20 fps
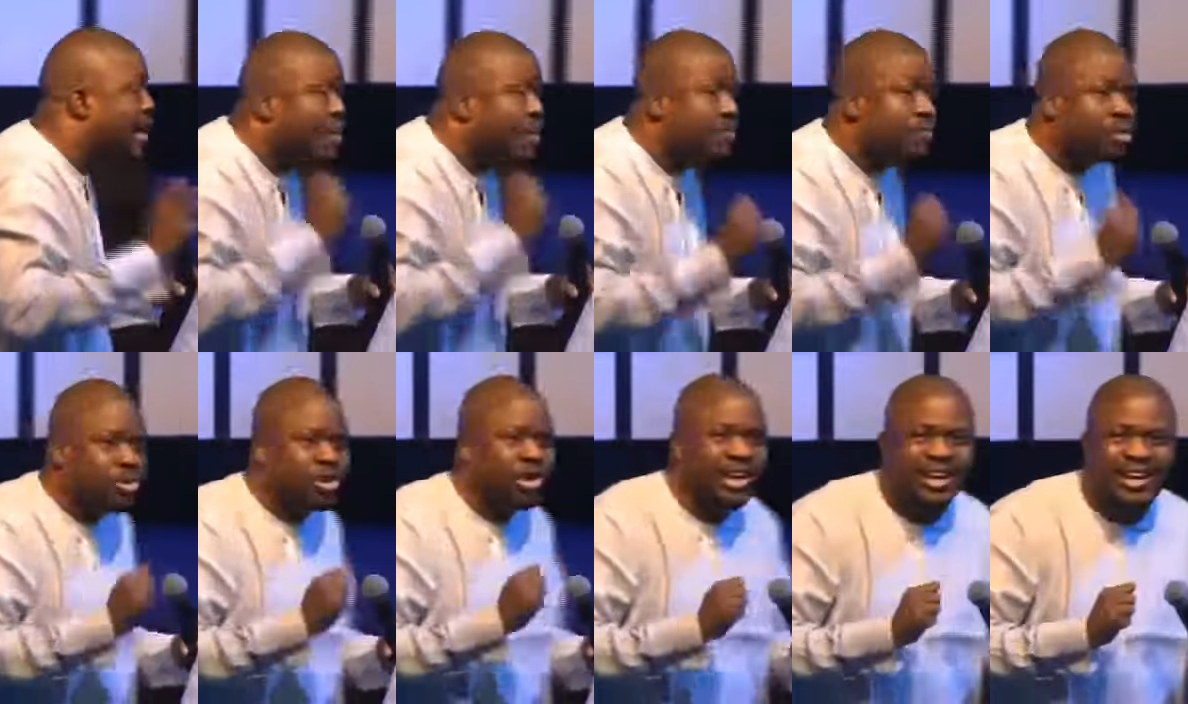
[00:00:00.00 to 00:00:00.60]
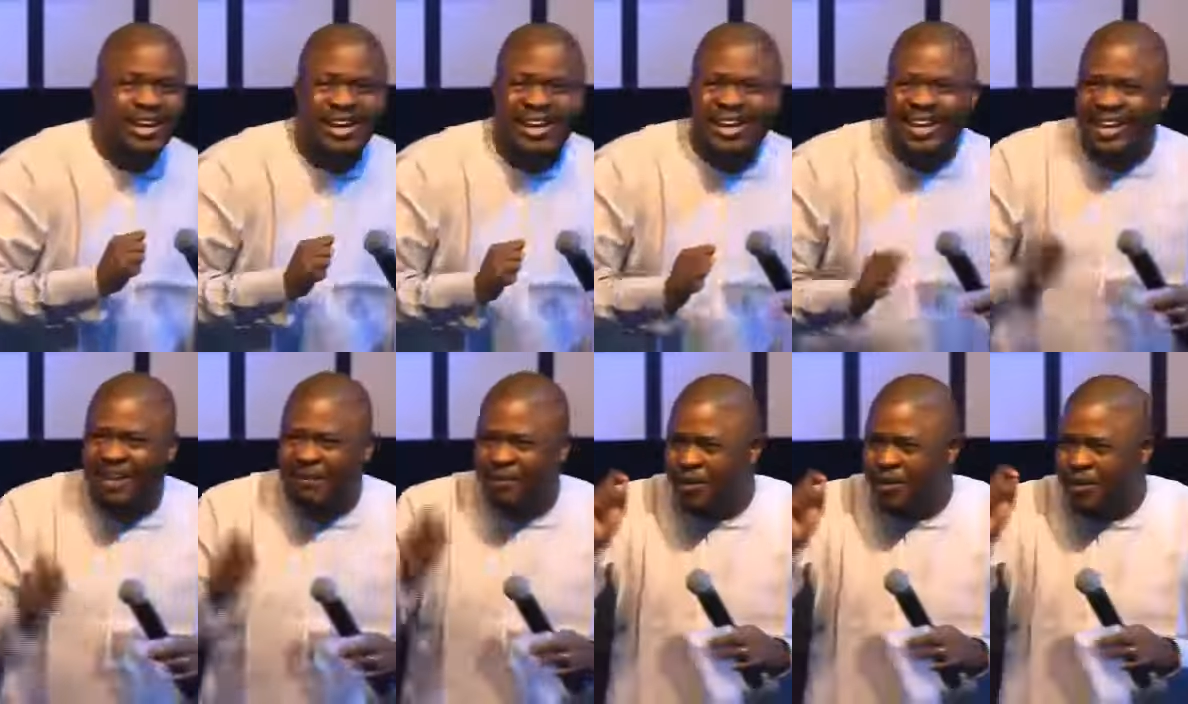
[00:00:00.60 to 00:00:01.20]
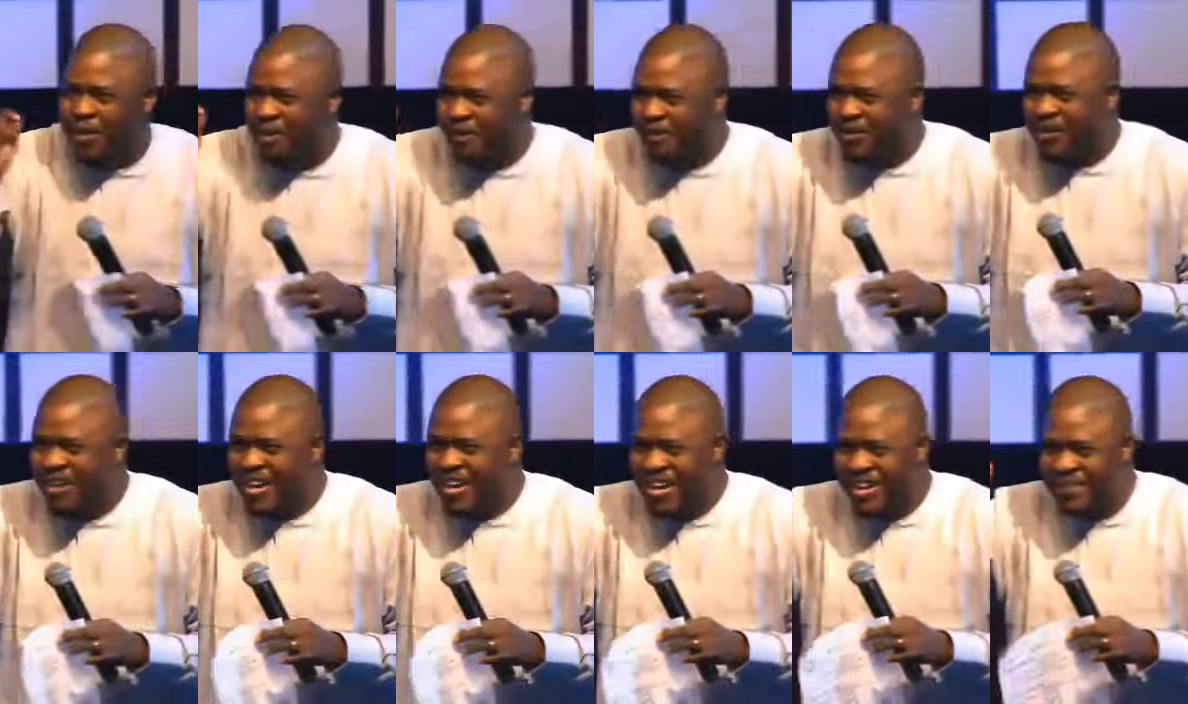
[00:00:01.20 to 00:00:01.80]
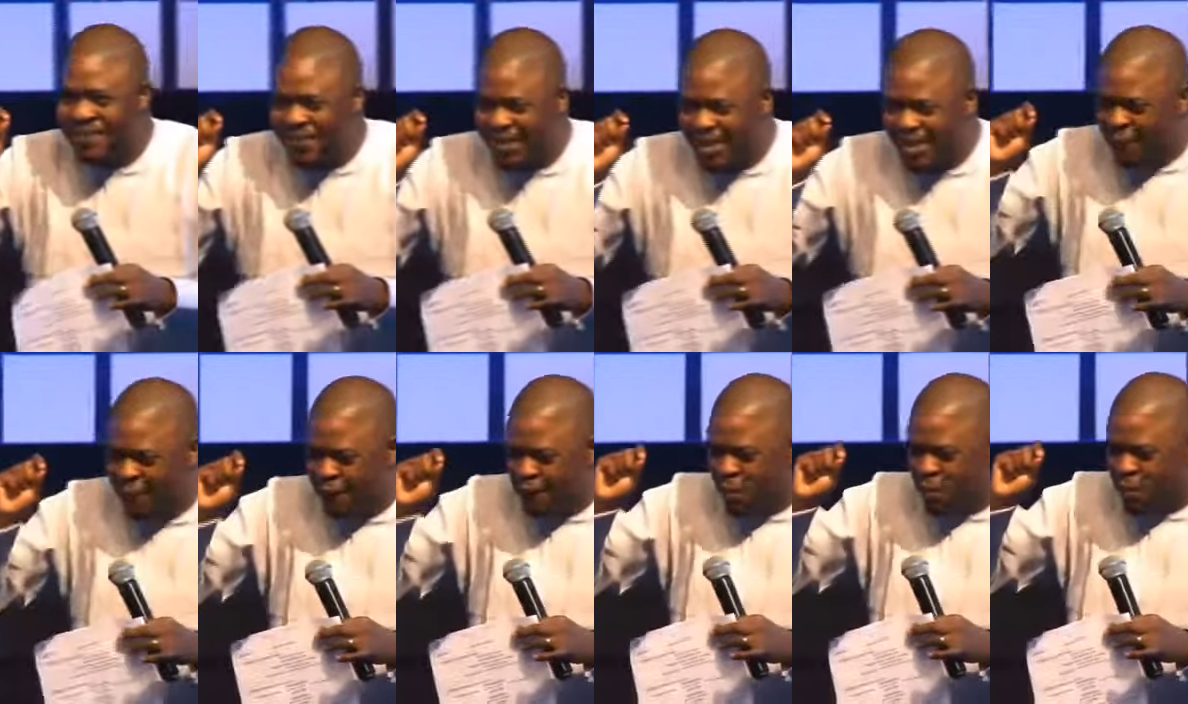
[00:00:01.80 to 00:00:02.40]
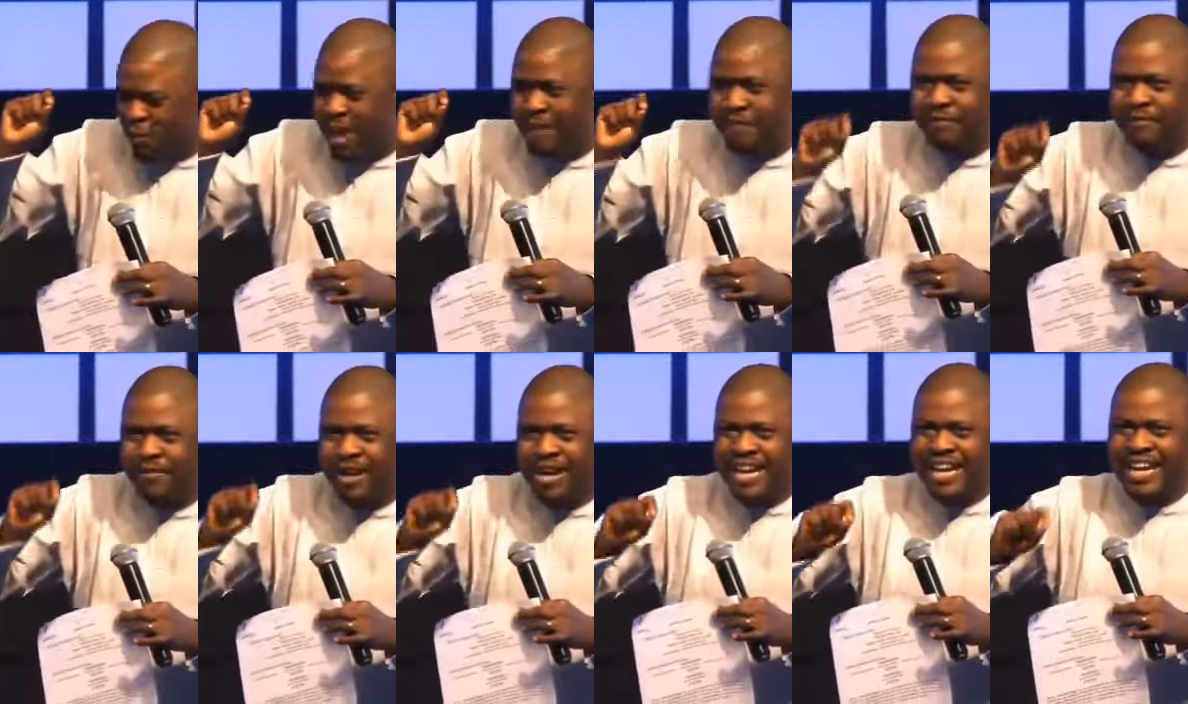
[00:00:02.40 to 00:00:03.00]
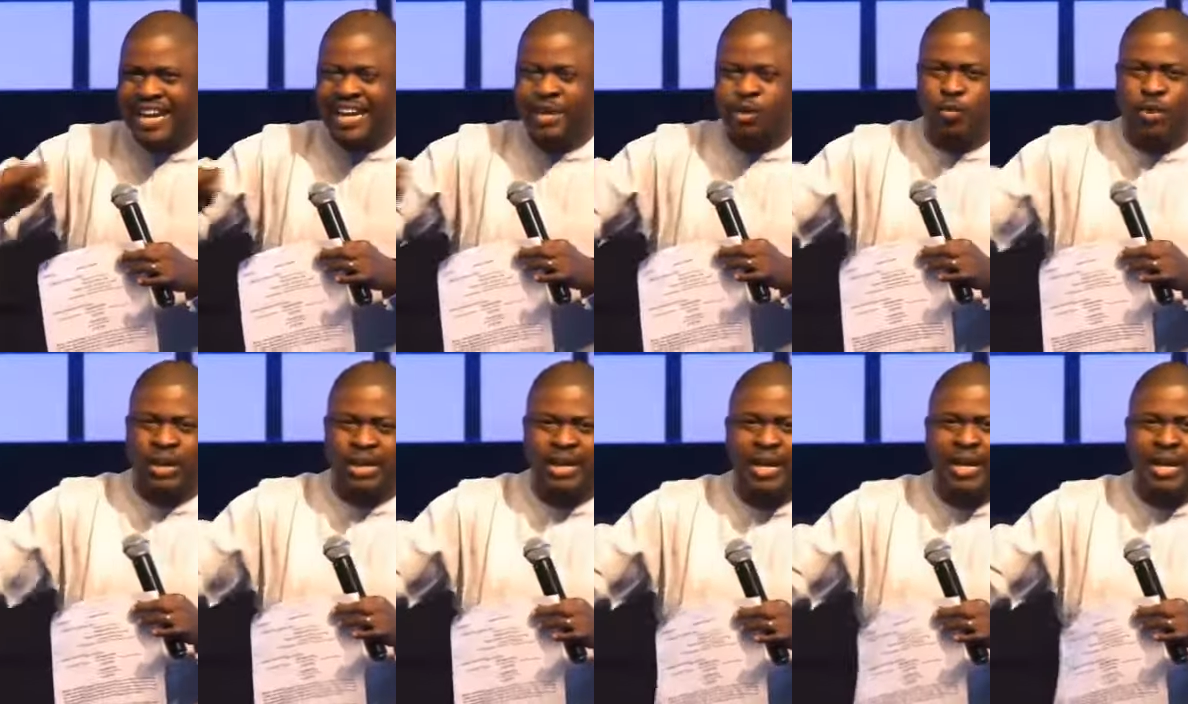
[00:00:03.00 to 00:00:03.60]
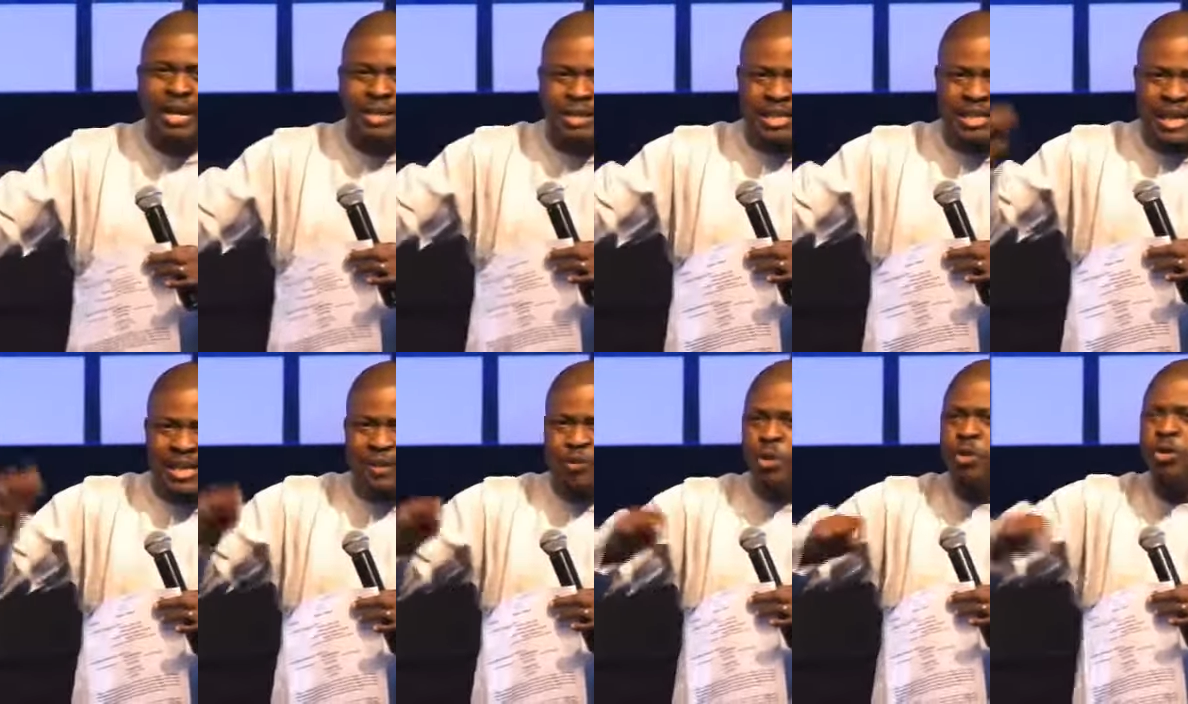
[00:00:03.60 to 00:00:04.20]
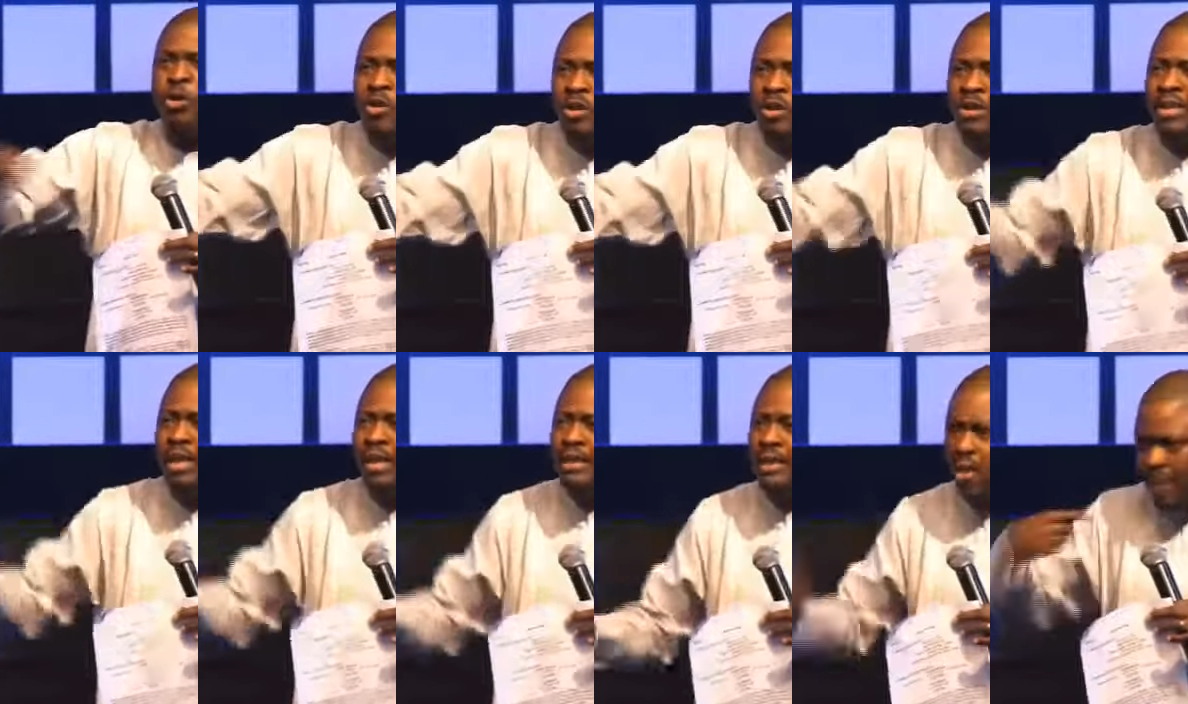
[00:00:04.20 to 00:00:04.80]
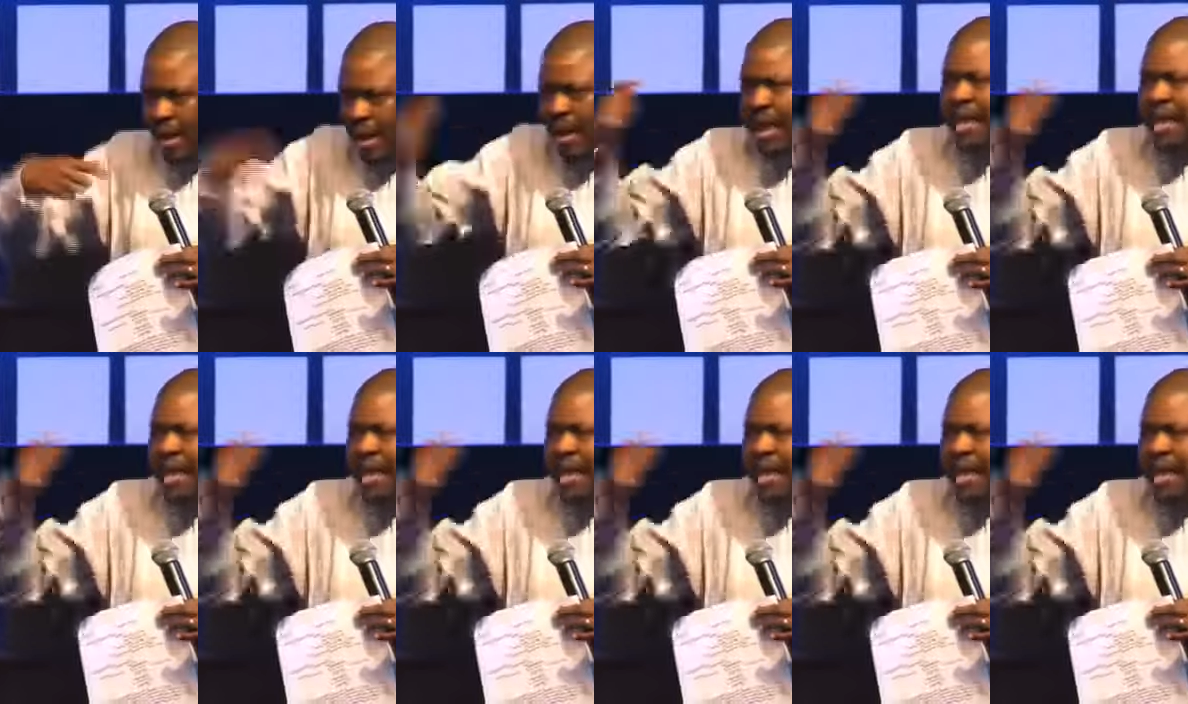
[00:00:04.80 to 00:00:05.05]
Very emotional. If you want to have a very great week, send to all your contacts.